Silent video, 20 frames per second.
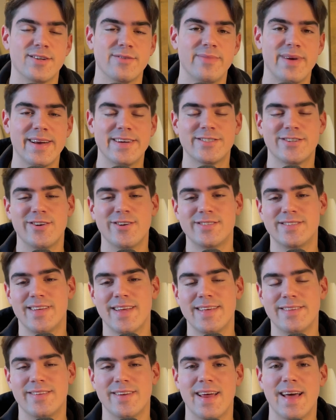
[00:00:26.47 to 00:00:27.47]
make sure you
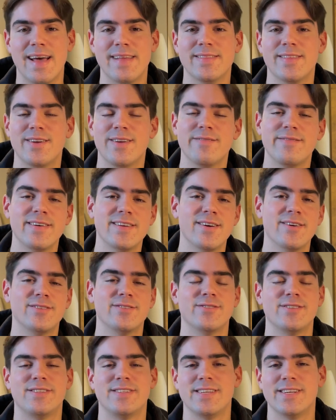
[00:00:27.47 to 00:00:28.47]
stay to the end of the video
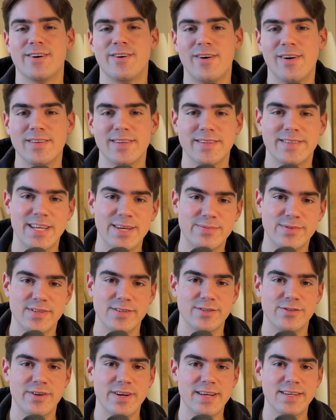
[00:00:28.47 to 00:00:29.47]
to see all the
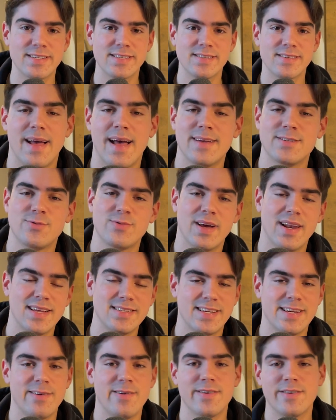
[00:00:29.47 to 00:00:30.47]
tips and tricks, as well
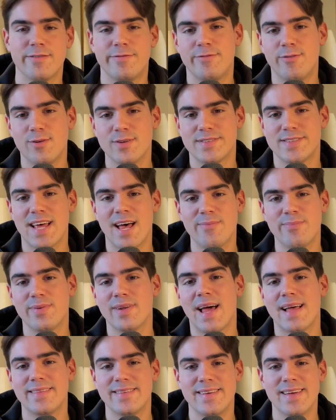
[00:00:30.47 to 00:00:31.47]
as hearing the full
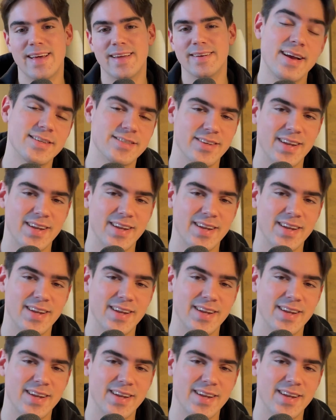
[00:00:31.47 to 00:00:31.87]
sample at the end. So